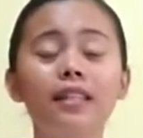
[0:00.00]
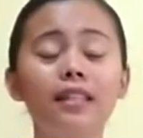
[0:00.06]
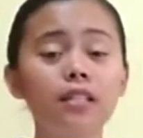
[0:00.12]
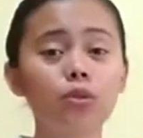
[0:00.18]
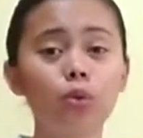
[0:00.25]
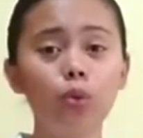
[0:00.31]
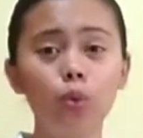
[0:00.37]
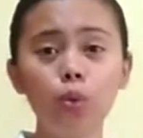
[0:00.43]

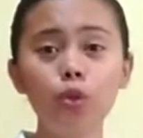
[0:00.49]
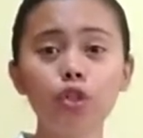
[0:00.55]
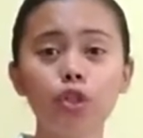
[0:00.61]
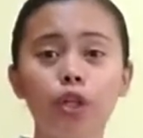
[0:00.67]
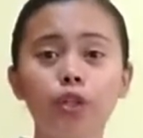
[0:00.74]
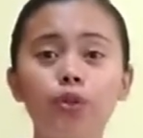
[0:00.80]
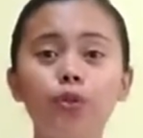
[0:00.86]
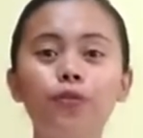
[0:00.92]
the
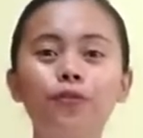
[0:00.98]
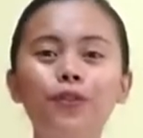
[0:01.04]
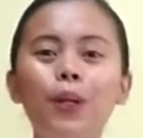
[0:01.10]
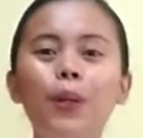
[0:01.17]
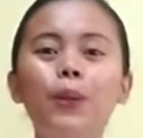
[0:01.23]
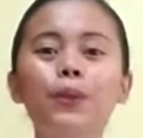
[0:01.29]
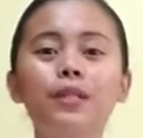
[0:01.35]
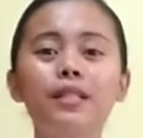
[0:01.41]
solution to
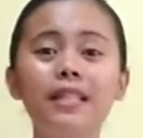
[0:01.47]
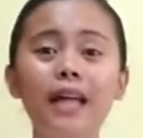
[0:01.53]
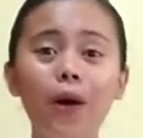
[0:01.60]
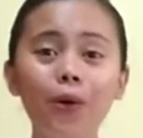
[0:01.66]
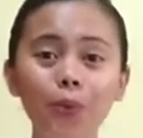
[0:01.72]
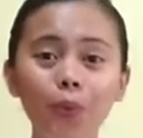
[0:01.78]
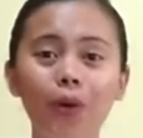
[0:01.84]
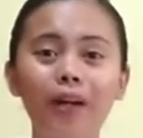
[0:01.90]
flow
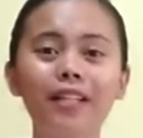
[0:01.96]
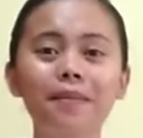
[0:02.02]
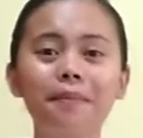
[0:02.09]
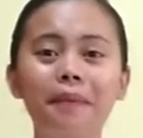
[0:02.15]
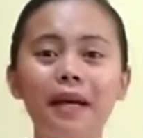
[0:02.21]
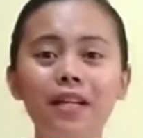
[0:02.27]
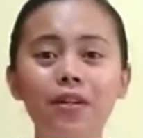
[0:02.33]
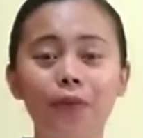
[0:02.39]

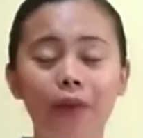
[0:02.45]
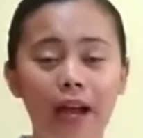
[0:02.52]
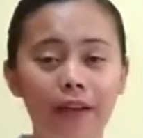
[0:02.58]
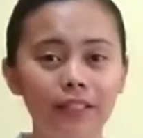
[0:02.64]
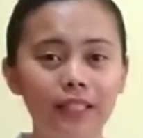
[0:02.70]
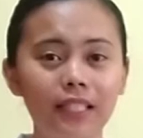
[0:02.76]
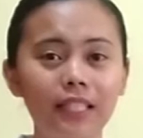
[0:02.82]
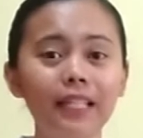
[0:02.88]
downward by
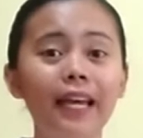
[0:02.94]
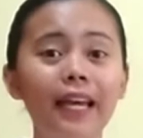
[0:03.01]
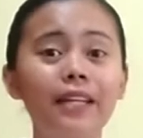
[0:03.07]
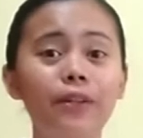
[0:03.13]
gravity,